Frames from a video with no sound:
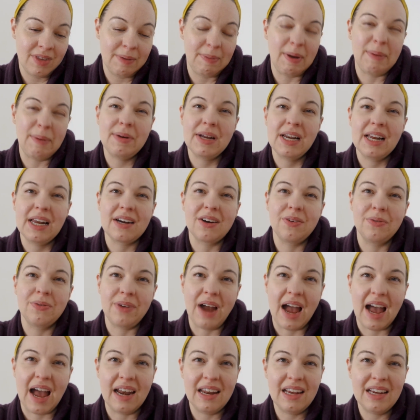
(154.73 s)
maybe like a
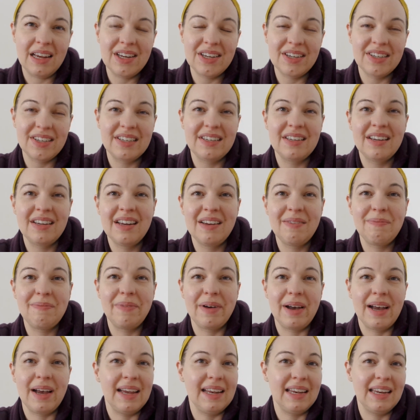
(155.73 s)
radish,
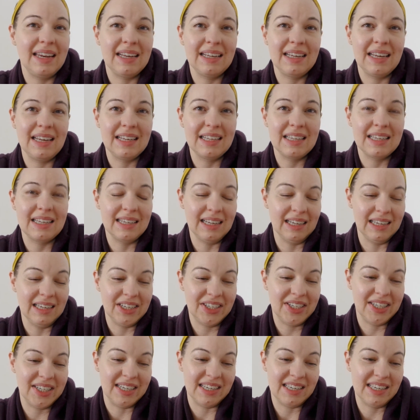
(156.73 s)
but it's
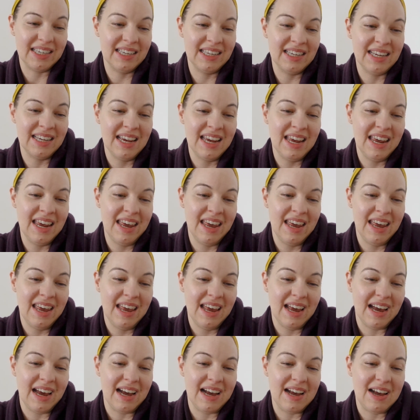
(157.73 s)
delicious.
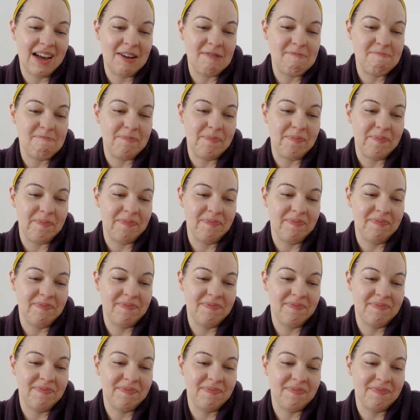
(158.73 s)
My
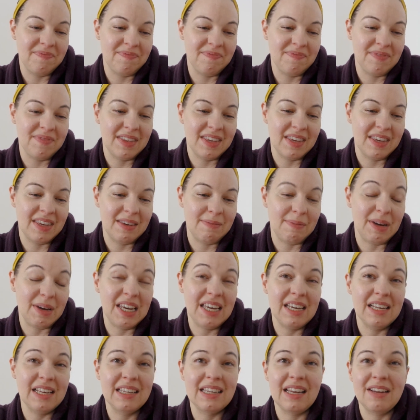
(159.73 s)

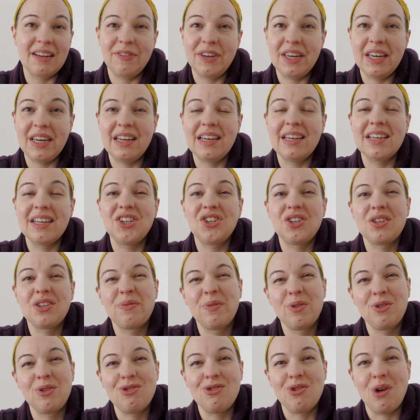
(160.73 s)
kids love eating it just
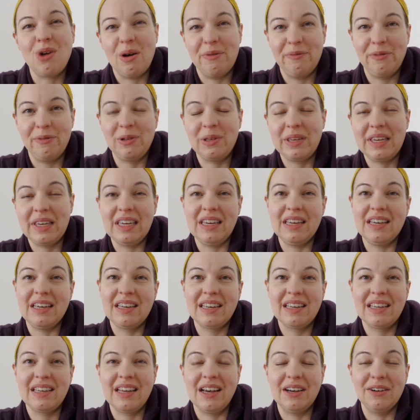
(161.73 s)
for the
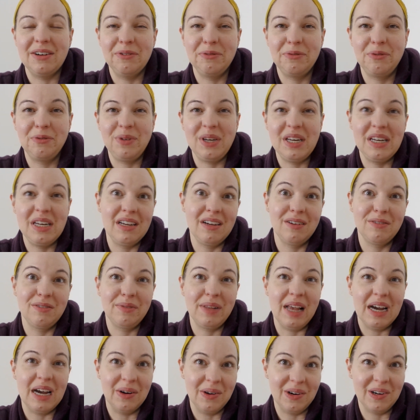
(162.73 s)
novelty of eating
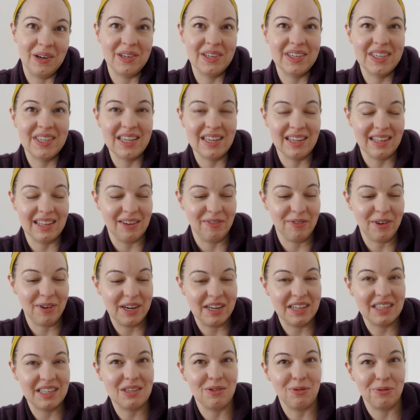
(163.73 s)
flowers. They find
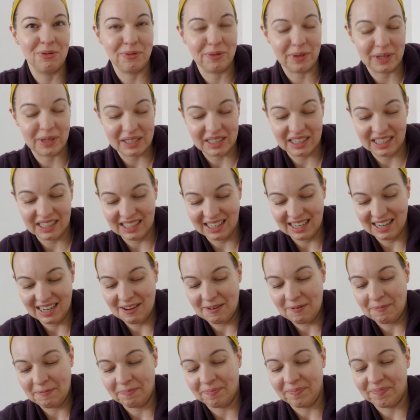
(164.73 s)
it so fun.
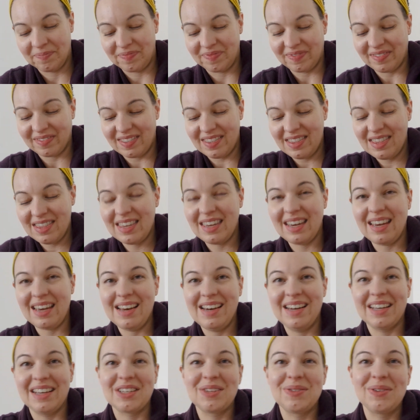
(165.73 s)

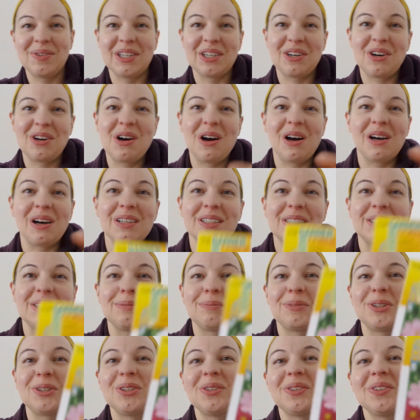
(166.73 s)
Next one,
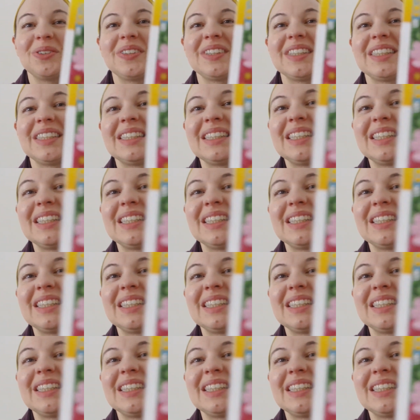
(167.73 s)
cosmos.